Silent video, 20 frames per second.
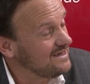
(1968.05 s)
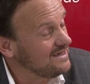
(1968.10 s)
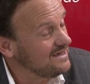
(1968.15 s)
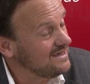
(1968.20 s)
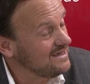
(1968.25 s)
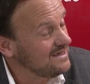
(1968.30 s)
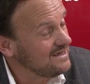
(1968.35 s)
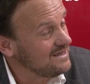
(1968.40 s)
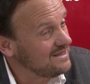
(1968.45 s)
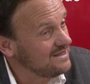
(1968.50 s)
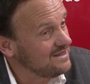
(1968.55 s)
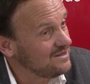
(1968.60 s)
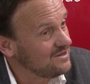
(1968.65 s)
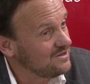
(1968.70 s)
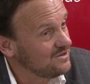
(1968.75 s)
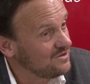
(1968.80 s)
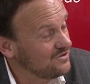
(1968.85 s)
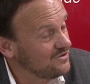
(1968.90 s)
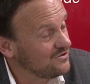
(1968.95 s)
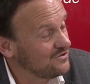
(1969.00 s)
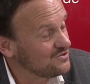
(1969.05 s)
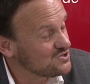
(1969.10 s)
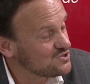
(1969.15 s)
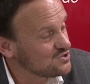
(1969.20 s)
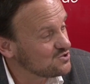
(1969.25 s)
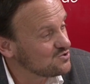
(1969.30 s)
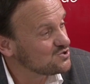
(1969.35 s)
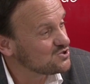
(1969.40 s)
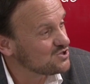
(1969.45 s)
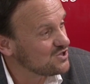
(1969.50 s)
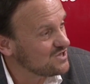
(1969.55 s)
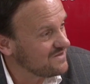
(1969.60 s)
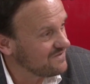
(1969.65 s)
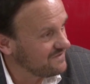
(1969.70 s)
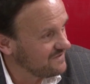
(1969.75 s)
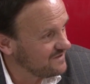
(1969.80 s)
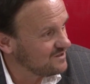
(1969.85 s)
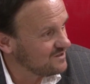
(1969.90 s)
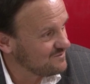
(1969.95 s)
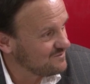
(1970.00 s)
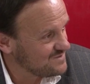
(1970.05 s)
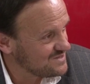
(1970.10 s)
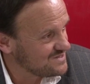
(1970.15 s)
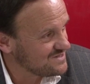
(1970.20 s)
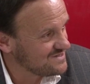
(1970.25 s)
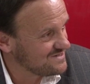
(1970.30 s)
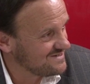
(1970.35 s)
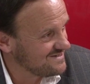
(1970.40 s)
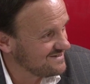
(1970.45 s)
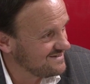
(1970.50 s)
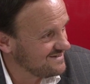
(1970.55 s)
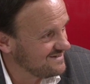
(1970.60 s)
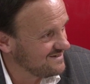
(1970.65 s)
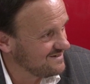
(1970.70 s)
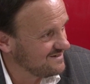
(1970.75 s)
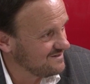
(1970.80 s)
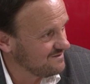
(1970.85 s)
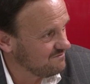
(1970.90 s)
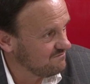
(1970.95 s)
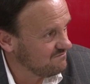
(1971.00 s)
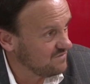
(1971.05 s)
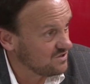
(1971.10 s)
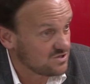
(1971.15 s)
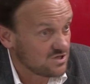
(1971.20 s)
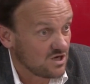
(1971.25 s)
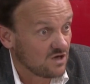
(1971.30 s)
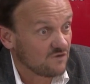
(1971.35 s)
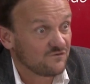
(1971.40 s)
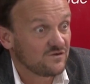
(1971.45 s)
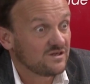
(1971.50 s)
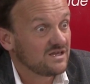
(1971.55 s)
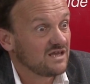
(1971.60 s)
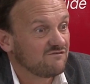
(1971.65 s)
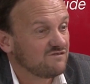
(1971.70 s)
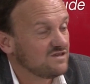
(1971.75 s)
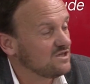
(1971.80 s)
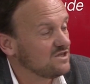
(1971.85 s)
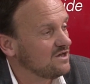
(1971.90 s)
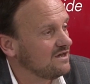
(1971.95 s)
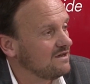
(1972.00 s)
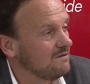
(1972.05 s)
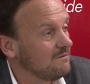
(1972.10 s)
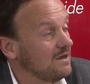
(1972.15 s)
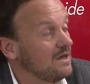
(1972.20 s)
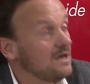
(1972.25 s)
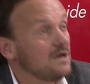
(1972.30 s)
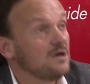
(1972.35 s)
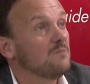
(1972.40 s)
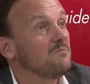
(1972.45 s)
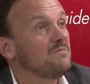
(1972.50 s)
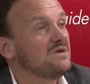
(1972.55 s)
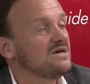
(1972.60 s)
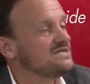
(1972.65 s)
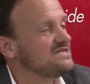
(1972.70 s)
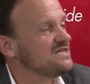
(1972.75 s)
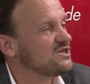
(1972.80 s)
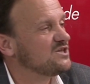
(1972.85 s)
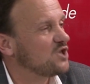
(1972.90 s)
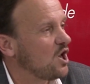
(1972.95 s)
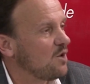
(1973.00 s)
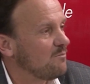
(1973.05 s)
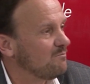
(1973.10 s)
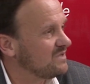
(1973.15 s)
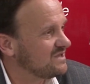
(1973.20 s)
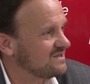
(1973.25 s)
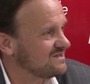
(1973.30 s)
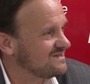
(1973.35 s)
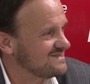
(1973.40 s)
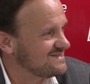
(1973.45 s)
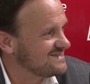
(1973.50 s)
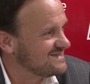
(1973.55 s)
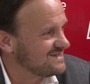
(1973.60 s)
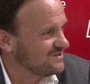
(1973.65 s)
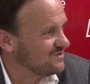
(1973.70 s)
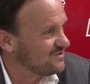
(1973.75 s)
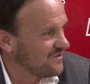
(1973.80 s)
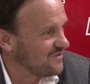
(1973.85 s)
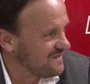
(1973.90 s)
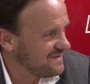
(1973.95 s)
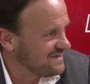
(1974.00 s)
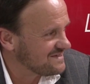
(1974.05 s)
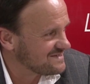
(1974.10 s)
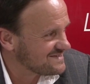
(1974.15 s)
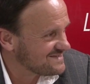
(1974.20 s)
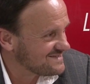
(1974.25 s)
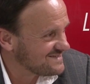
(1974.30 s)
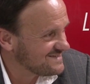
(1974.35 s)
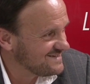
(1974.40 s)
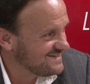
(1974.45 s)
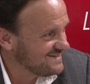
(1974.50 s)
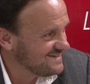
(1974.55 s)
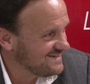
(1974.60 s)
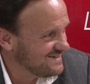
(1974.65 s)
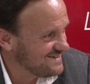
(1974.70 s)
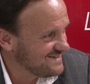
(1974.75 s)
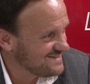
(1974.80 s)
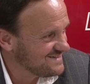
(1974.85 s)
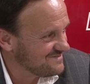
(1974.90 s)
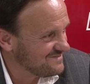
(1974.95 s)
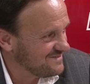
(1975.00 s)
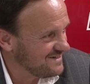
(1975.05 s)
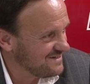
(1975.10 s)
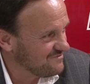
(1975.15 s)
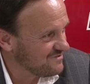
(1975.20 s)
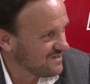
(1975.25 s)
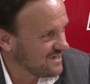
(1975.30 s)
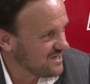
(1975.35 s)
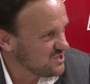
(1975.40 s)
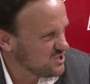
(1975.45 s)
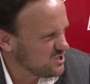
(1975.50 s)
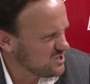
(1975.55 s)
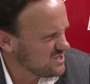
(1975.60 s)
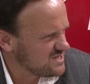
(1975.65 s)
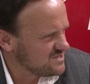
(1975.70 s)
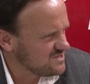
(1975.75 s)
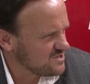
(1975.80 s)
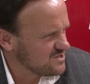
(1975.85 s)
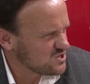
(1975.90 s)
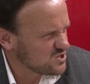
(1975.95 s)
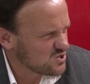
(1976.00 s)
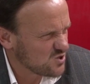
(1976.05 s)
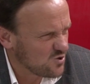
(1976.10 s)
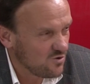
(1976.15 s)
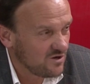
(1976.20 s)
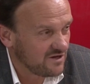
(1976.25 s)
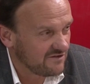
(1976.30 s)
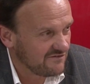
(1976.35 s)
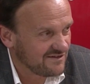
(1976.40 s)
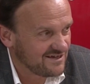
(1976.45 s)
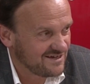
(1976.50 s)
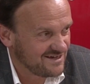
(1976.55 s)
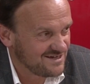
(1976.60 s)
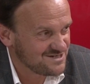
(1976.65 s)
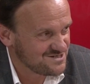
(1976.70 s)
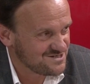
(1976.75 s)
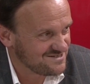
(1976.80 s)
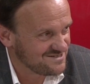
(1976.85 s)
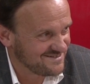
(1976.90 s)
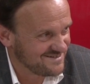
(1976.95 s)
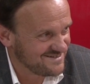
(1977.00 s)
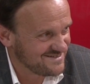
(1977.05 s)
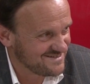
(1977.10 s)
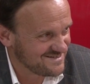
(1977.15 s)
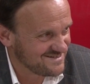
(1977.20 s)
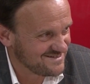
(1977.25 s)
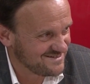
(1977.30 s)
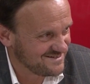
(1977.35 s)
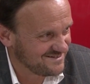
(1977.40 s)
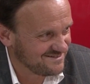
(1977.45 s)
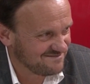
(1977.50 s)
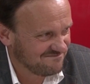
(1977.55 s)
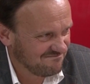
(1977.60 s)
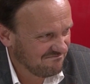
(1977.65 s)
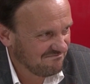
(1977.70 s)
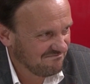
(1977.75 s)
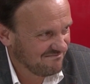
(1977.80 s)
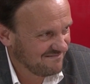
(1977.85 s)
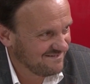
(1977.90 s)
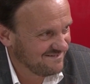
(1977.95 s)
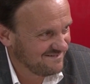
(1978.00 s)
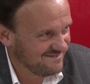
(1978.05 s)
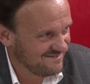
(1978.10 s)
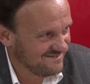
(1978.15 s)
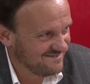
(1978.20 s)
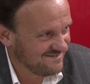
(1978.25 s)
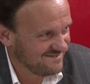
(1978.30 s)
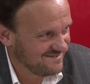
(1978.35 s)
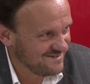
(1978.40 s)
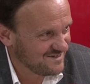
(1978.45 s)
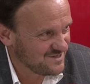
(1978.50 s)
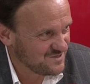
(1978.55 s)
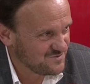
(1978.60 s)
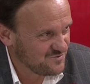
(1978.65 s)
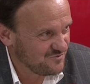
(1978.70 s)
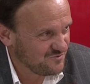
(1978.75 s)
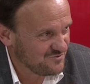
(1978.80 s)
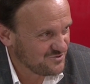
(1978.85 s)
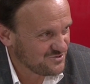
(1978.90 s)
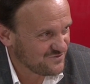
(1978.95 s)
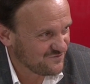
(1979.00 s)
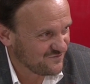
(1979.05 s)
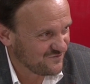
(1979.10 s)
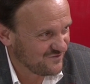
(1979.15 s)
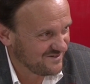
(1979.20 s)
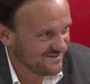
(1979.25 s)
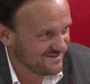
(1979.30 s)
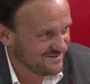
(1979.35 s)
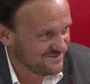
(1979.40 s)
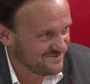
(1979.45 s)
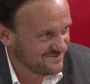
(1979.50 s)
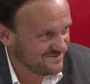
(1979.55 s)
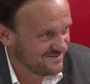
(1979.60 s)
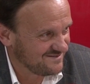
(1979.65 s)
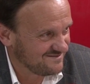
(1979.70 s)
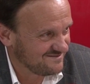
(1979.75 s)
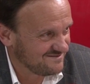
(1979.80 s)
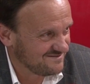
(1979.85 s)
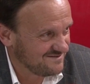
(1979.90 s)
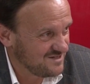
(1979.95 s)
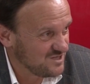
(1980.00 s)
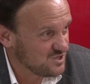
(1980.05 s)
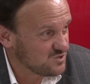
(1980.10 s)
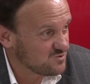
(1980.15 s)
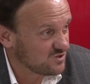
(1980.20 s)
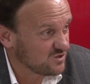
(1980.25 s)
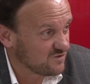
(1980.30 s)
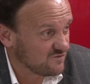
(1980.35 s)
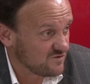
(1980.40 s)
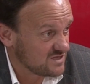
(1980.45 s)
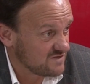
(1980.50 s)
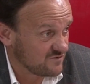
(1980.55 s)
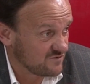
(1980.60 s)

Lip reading: in the social terms, but often having amazing competence in other things. So education is not school education, right? It's experiment of life, and each one of us have an